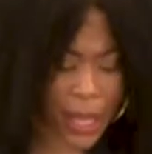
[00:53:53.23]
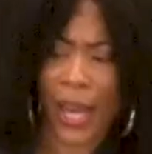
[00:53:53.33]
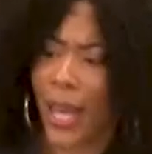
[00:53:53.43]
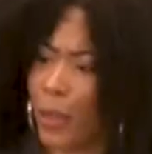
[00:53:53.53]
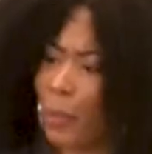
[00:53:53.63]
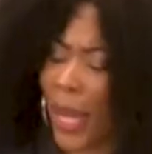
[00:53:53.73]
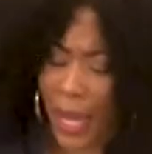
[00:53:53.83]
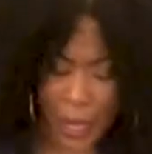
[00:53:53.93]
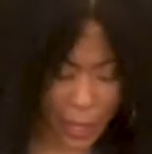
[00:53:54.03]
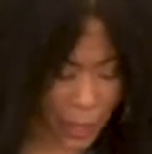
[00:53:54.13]

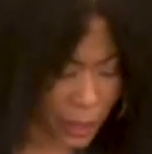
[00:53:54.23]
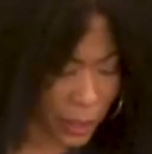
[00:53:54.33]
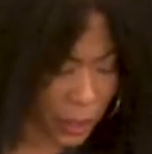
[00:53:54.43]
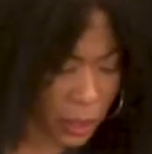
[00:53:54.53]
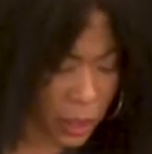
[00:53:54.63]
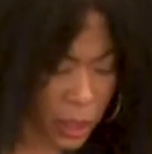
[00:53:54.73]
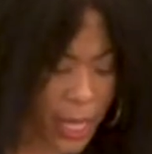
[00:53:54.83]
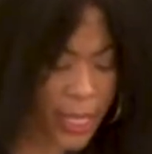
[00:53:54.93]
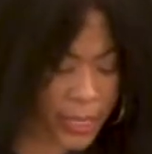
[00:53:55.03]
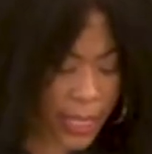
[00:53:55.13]
Amen.
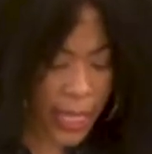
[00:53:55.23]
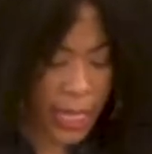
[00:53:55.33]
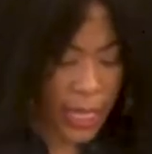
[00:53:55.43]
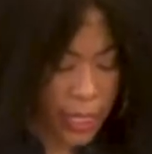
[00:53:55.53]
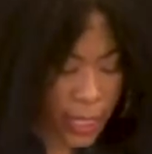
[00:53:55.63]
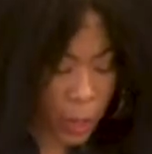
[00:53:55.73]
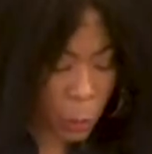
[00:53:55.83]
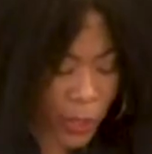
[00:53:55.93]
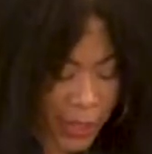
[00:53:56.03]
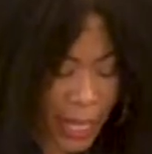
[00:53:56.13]
See,
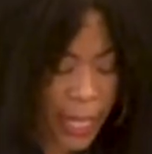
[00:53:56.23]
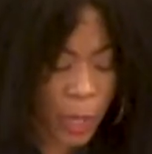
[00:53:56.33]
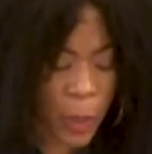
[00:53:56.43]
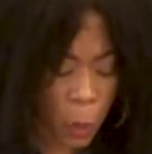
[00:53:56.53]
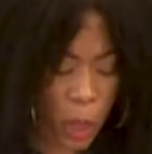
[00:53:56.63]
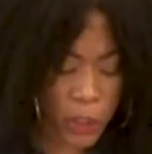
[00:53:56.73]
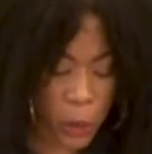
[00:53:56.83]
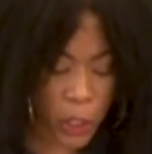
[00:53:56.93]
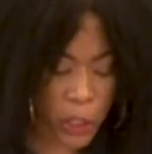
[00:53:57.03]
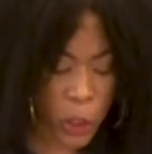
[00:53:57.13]
what the enemy wants you
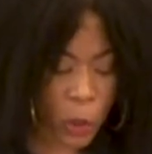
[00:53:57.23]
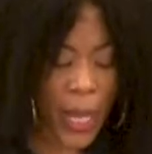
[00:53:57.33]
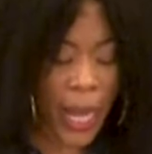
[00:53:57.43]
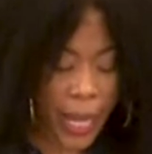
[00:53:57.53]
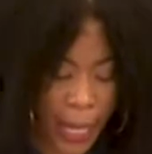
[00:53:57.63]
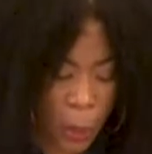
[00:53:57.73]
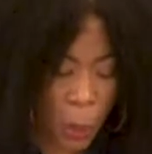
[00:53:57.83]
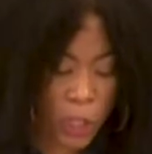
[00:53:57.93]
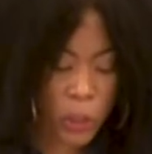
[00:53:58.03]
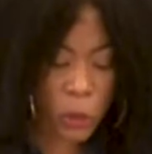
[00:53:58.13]
to do, he
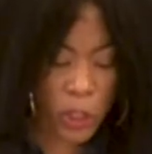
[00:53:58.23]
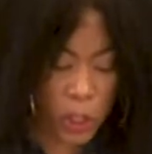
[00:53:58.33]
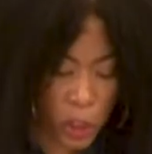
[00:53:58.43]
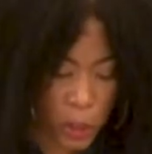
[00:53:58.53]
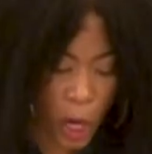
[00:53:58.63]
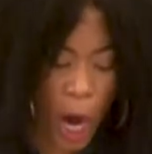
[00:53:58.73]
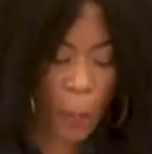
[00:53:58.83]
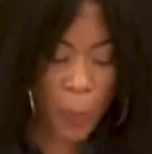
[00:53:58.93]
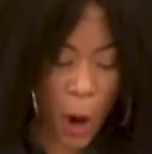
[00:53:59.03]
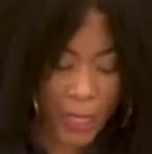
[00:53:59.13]
wants you to start
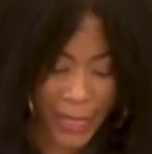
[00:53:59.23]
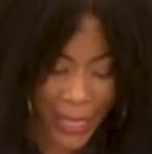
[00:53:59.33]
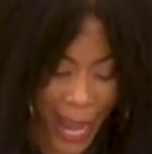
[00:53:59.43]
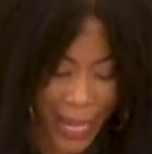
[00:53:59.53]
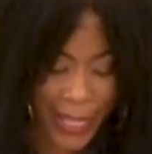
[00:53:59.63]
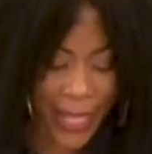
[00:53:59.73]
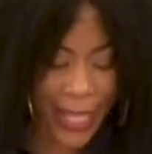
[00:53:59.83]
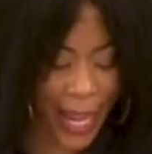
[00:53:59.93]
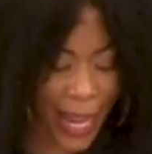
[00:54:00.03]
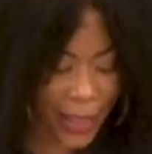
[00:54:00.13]

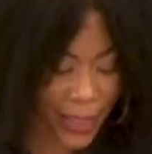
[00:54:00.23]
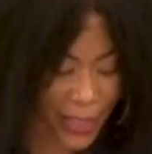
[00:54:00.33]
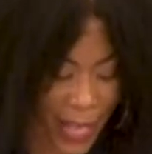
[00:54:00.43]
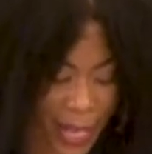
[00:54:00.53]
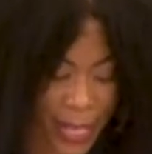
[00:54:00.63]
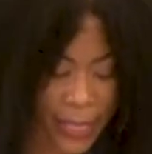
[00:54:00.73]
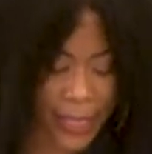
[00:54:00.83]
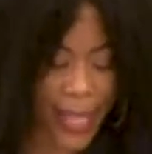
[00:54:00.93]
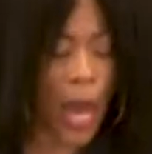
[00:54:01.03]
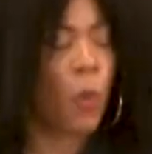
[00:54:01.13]
partaking in things
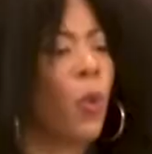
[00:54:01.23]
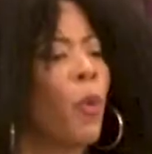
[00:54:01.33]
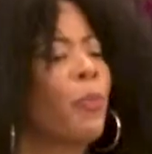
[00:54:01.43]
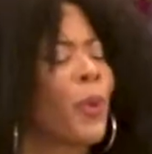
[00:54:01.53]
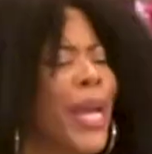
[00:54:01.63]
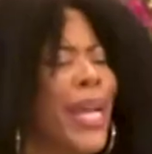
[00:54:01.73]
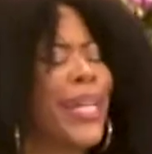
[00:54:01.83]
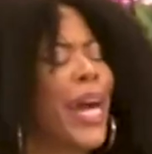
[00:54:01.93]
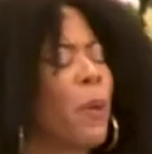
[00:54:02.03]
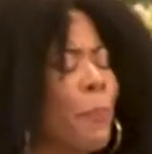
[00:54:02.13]
that will bring
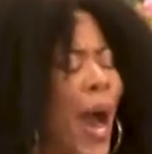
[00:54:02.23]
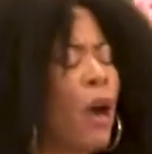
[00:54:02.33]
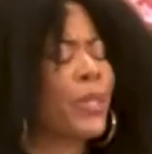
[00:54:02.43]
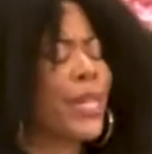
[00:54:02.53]
about